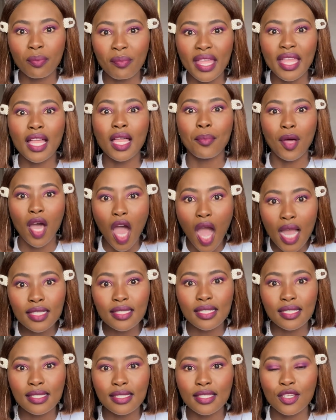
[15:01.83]
makeup
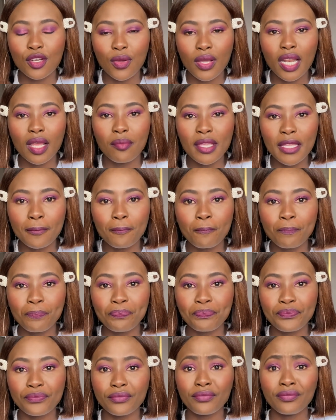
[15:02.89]
artist. You know what I mean?
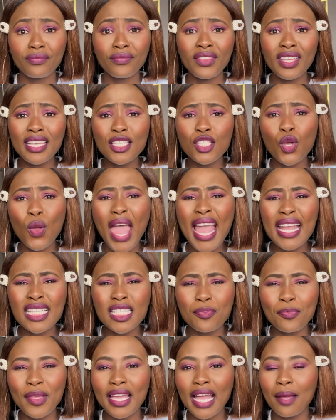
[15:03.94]
So
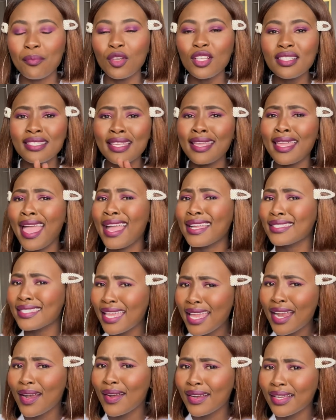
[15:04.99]
act big. I'm not saying act
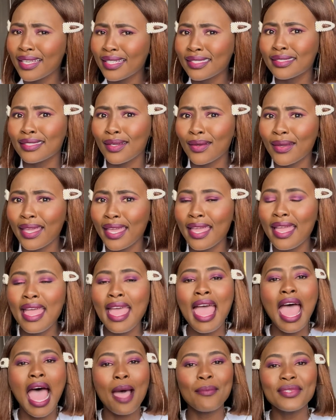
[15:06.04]
arrogant, okay?
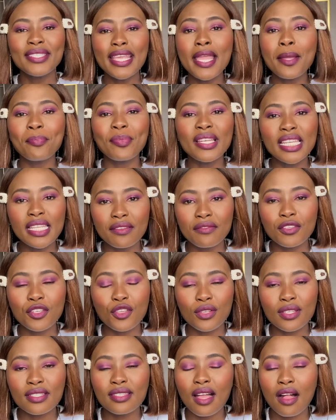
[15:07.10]
I'm saying believe in
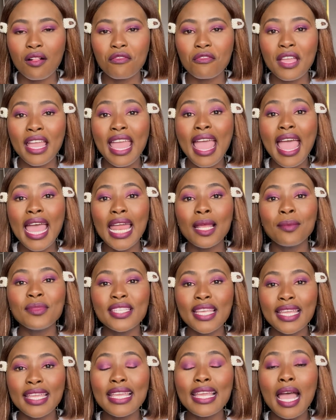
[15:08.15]
yourself, and
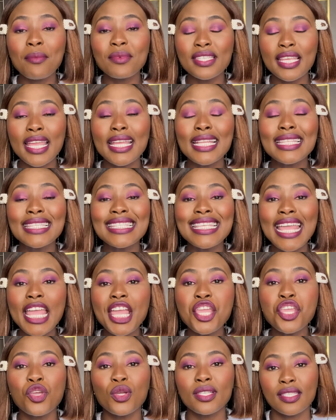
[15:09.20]
I'm saying
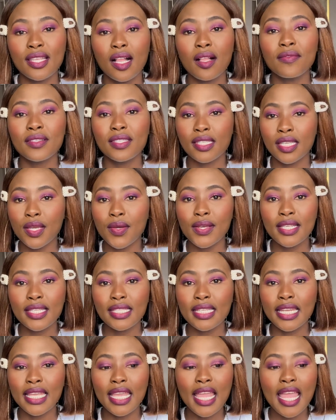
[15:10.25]
take yourself
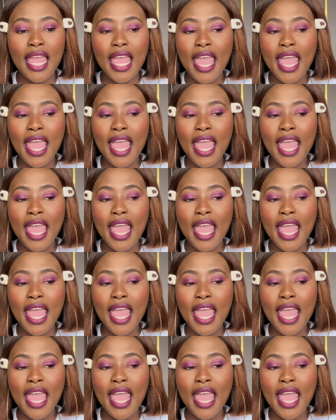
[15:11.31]
seriously.